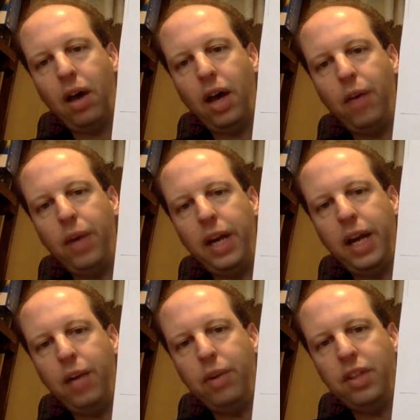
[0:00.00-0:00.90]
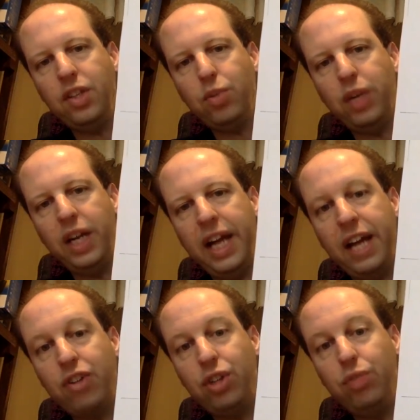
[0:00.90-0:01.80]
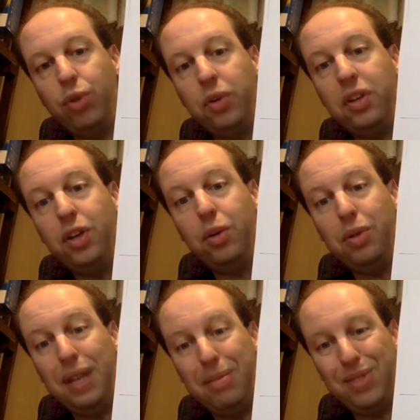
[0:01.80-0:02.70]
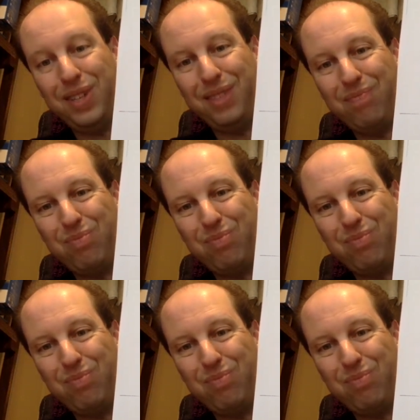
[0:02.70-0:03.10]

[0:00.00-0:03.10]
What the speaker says: went ahead with this one and I actually wrote the note names in.